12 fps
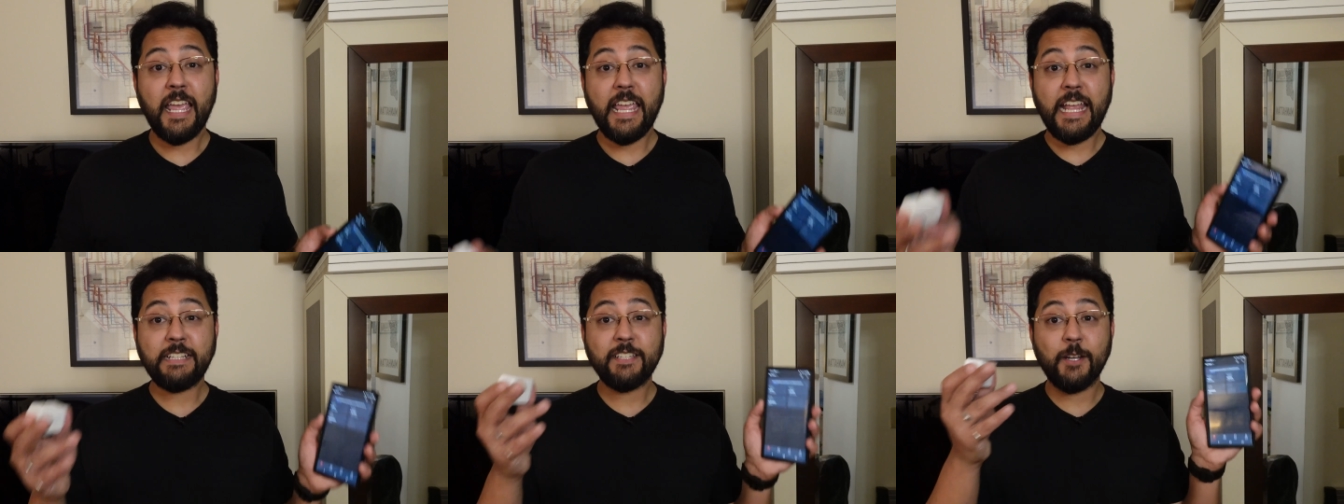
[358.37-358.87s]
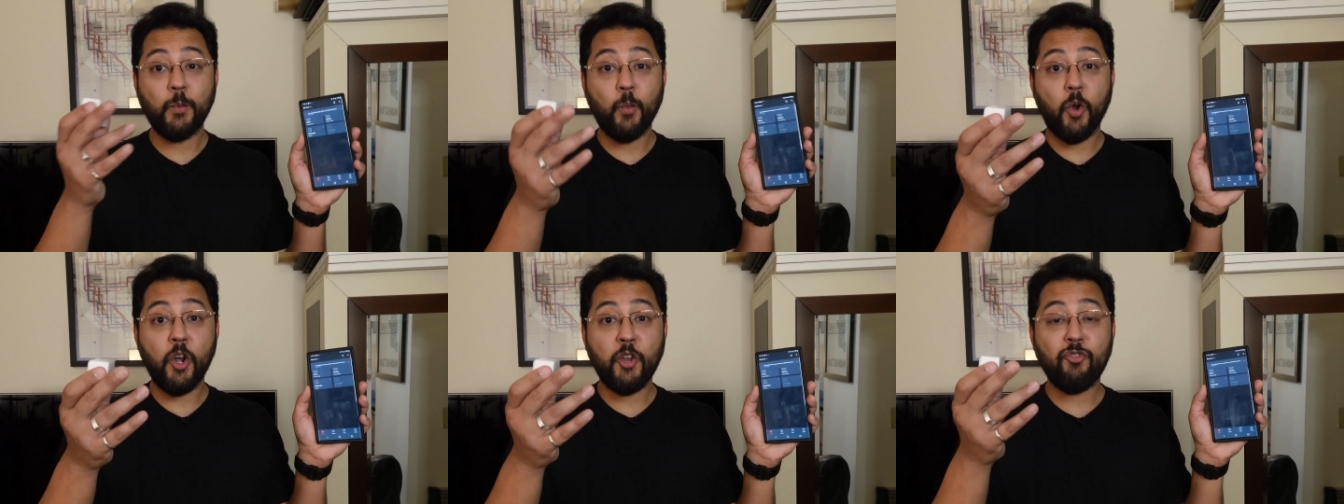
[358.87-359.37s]
it's going to
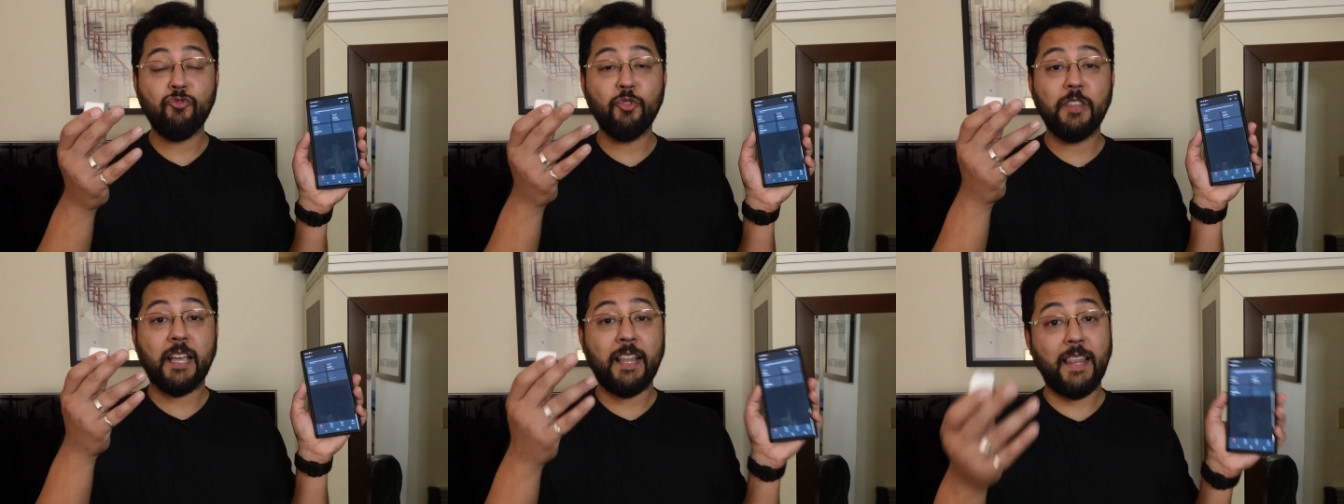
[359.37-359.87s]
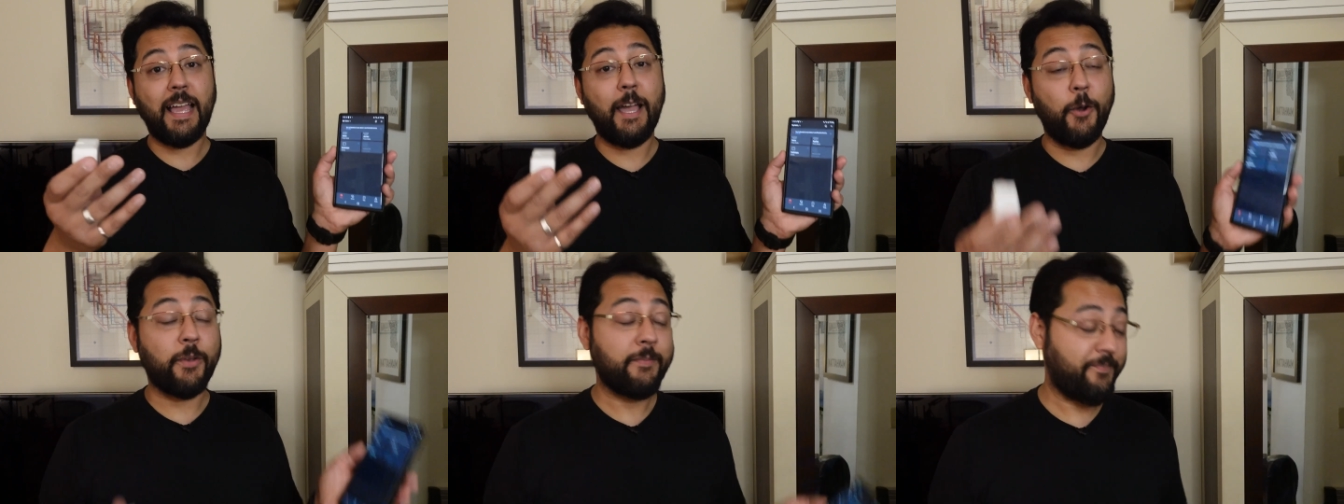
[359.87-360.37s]
work through the
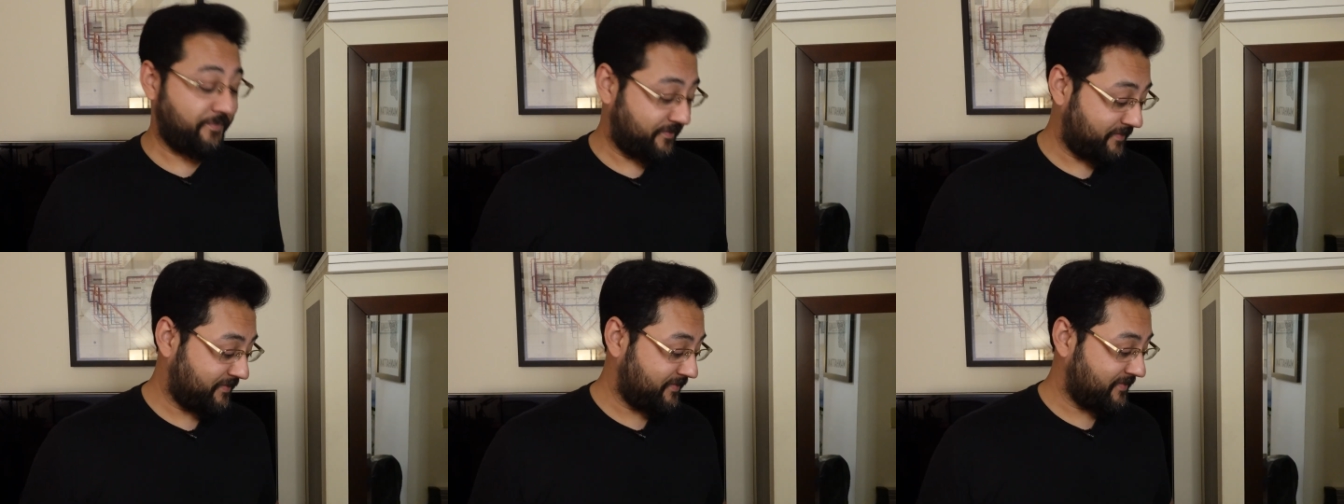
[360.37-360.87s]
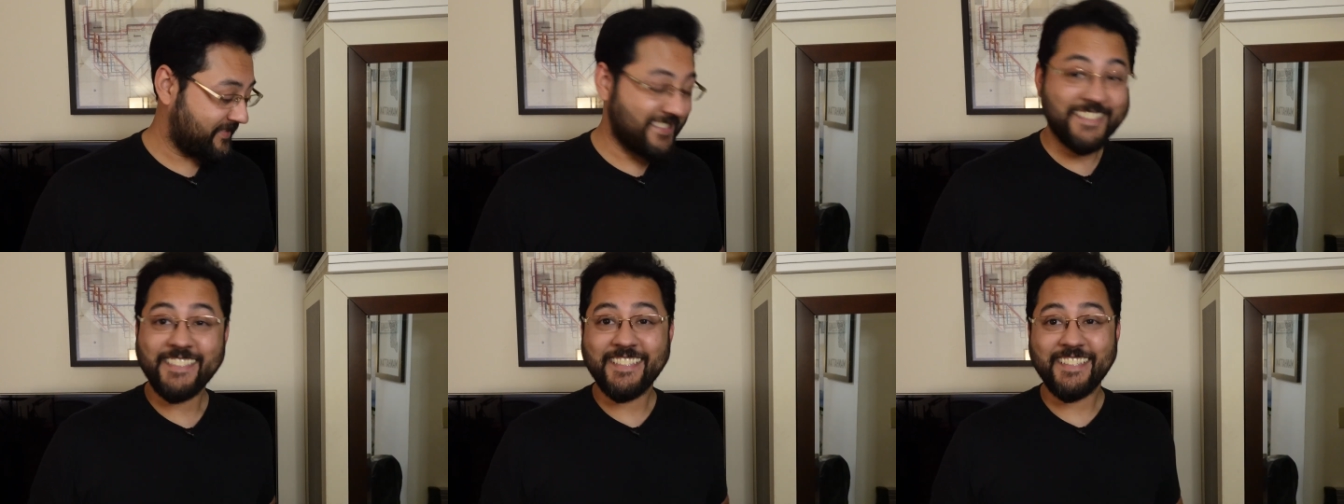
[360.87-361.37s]
cloud.
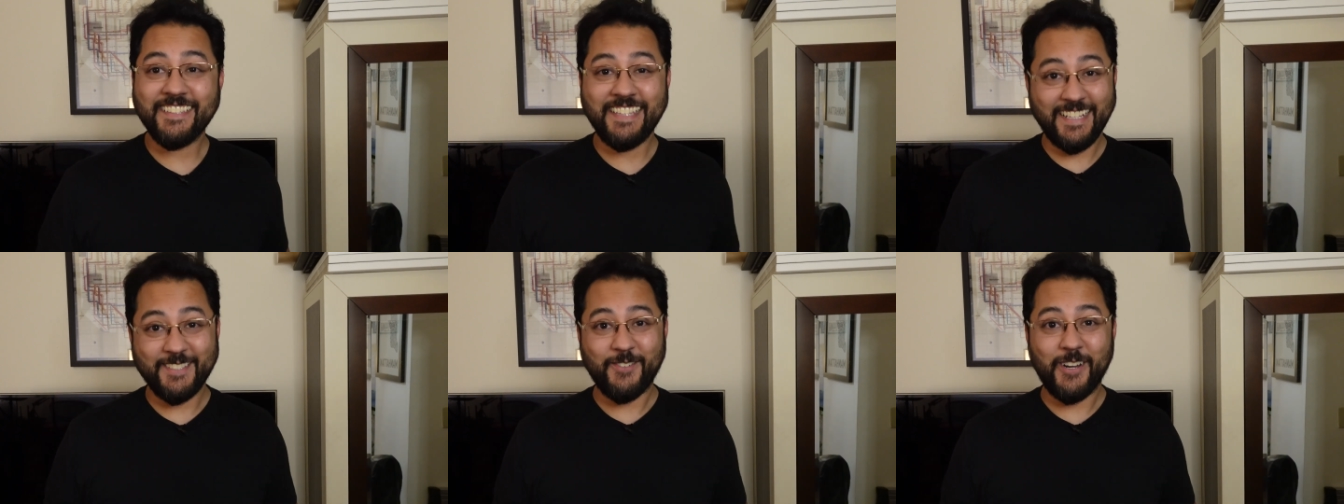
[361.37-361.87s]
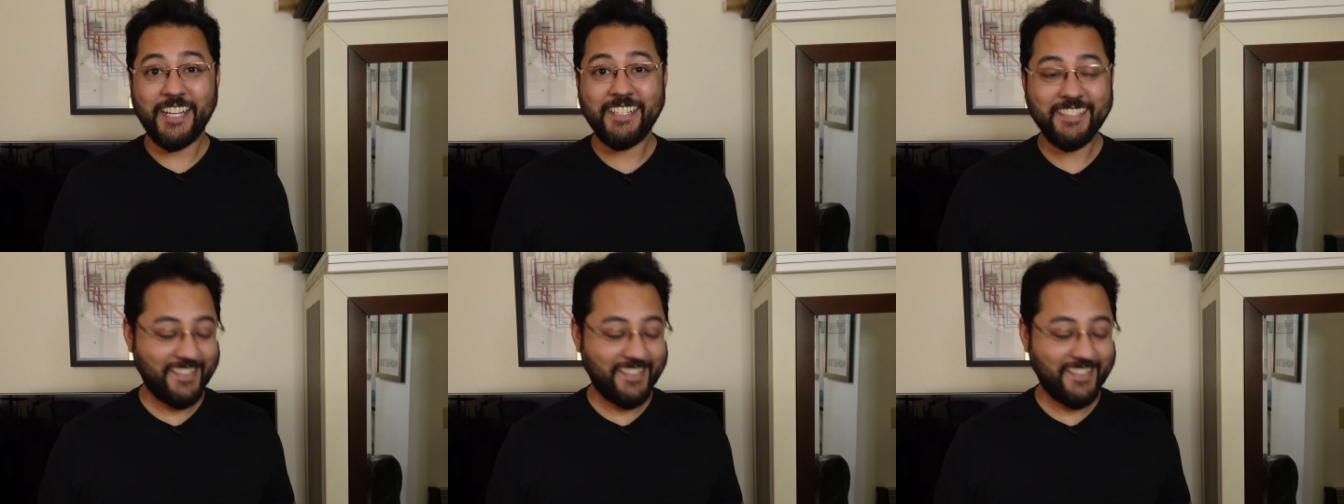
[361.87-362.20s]
That's great.